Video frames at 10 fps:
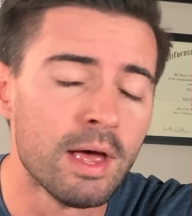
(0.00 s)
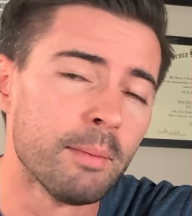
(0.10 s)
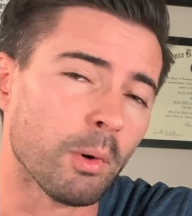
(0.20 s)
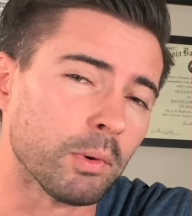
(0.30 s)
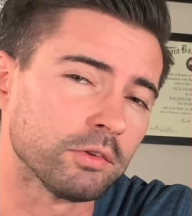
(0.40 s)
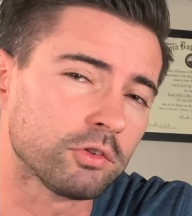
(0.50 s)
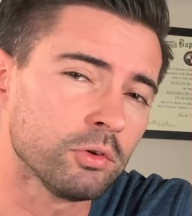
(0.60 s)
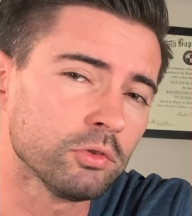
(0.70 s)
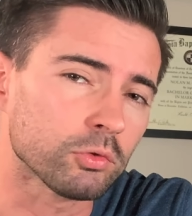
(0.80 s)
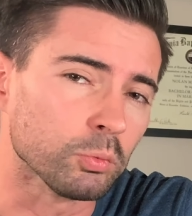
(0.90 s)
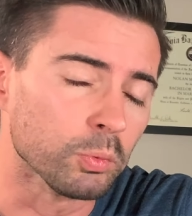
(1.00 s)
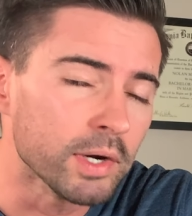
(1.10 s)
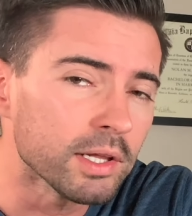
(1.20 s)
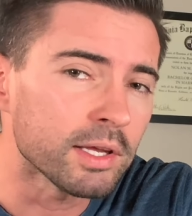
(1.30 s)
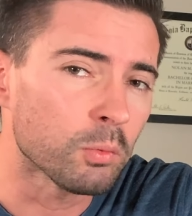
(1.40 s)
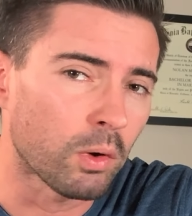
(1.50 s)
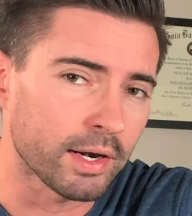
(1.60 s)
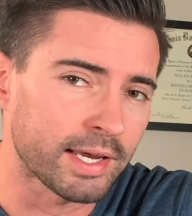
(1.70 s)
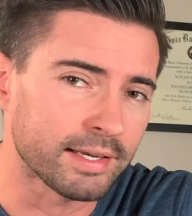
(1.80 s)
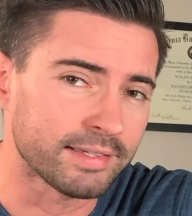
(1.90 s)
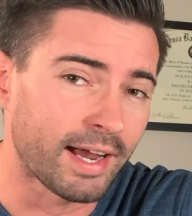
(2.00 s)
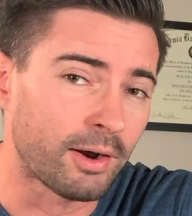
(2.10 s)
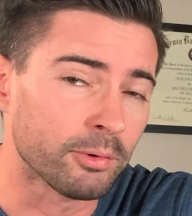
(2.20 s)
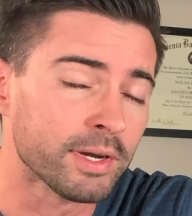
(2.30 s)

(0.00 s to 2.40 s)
but when students really want to get down